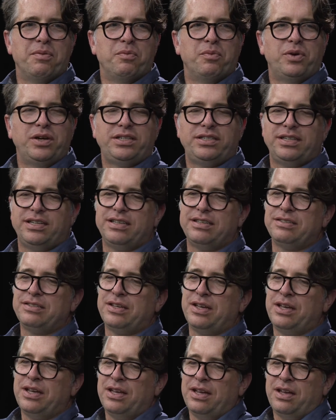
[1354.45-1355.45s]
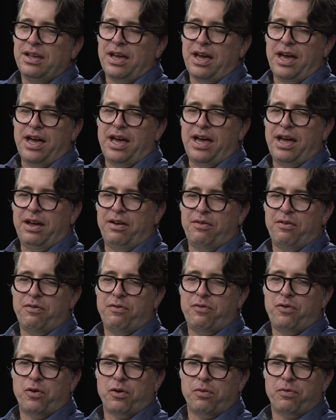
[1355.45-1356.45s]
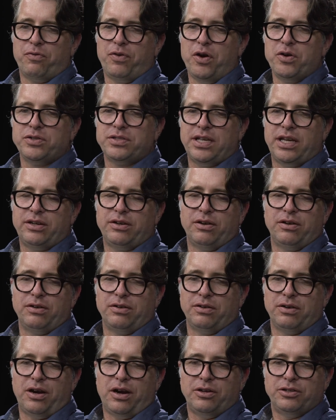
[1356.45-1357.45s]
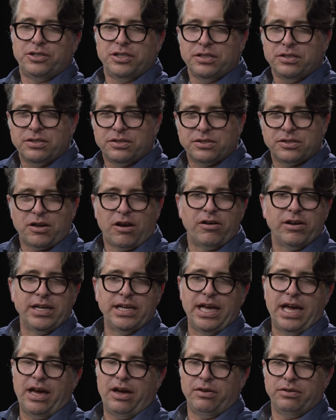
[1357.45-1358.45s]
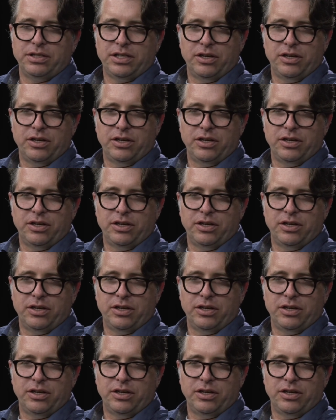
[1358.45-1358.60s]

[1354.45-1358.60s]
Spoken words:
which is for folks that are just starting out,